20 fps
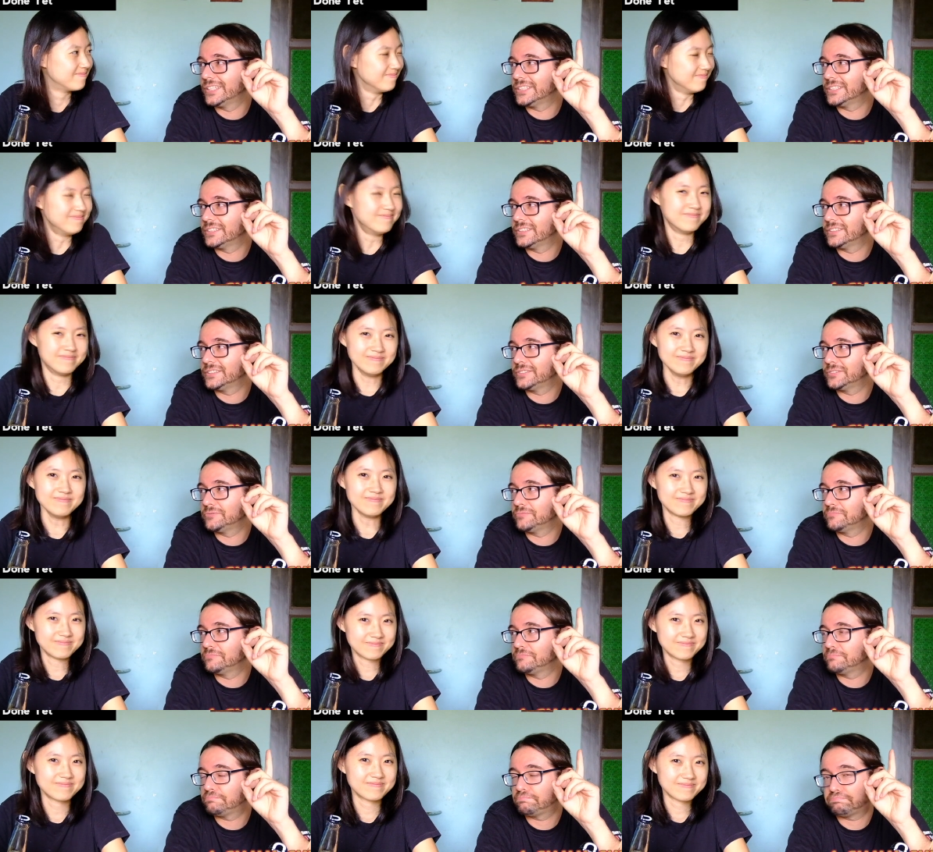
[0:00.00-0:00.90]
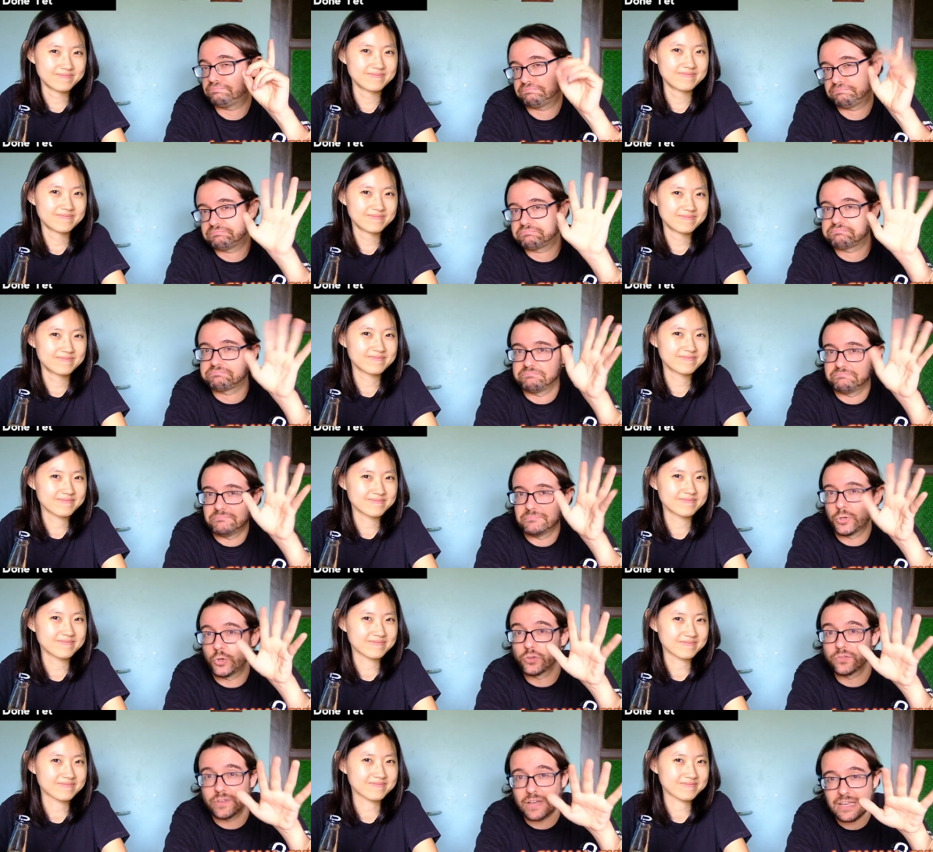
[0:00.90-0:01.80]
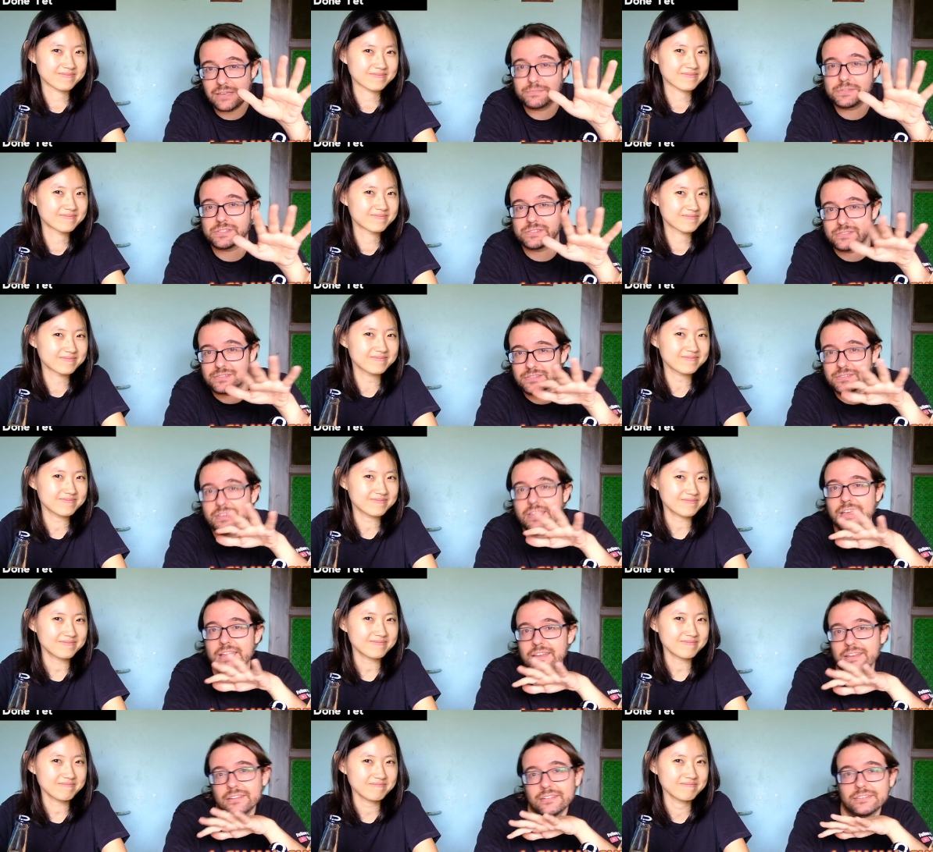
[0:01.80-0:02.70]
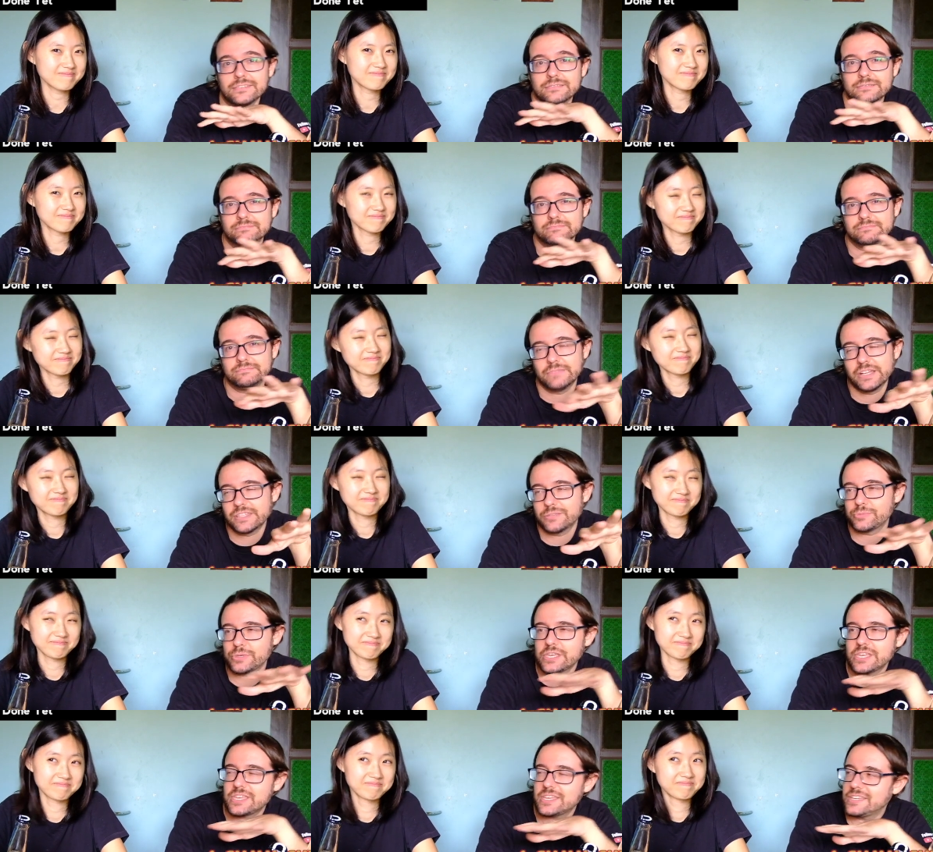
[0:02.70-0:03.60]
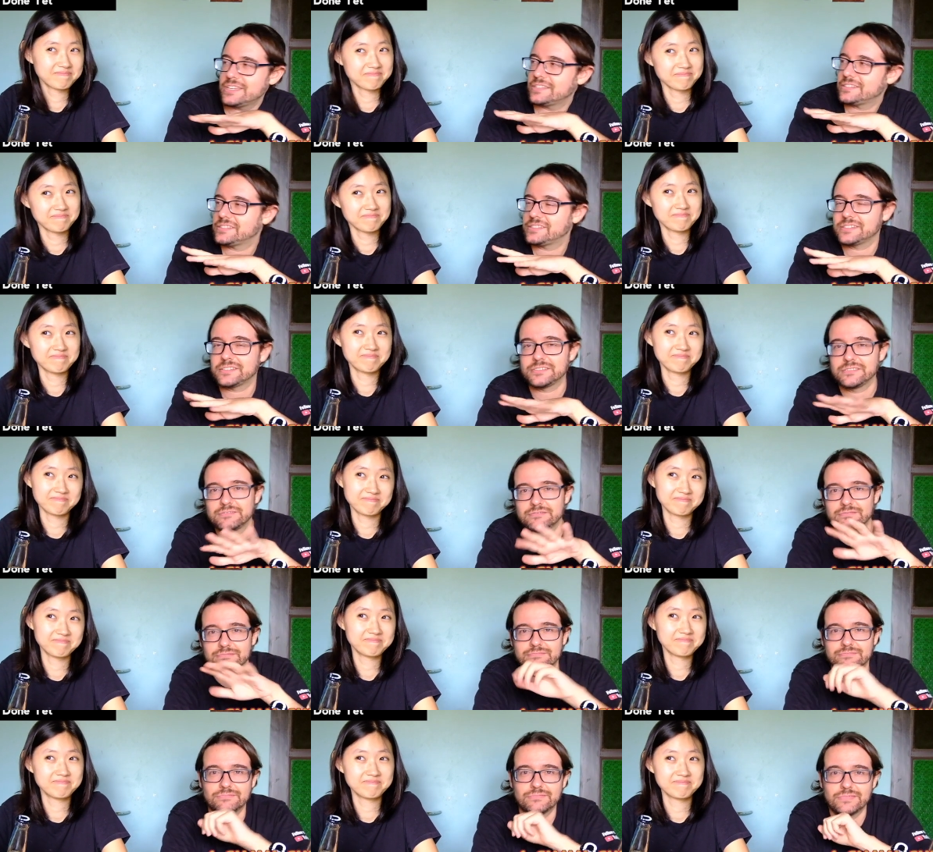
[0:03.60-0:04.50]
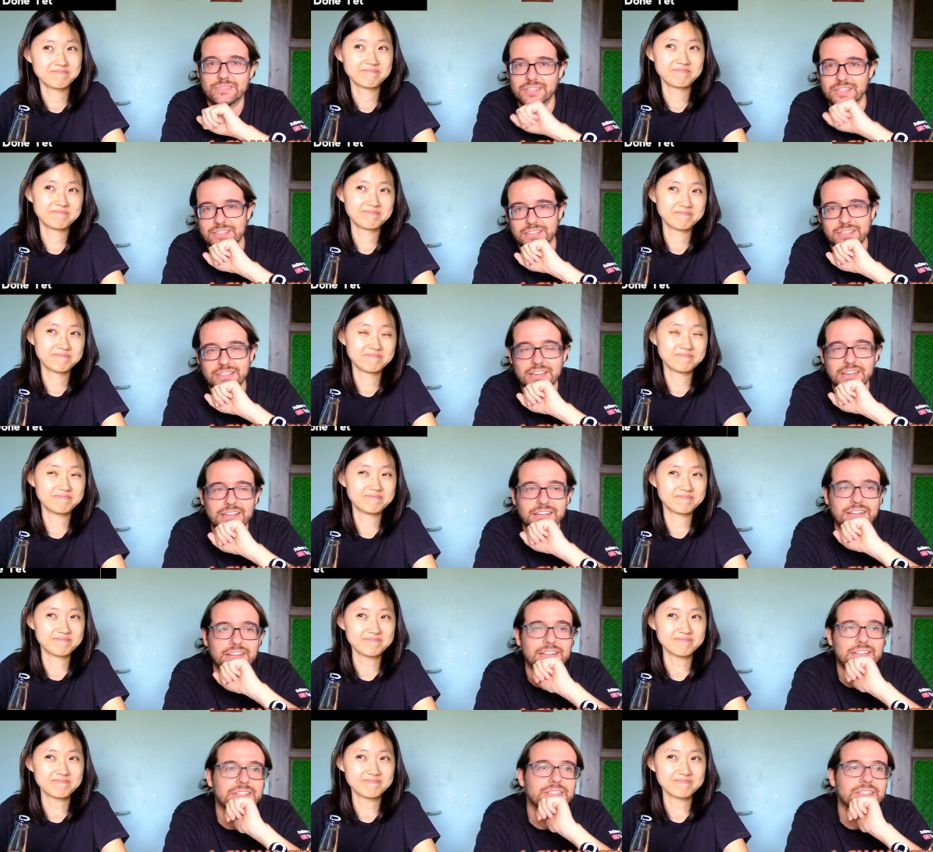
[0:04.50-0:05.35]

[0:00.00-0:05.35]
Speaker 1: Mm -hmm. Good vibes beach. Yeah. Mm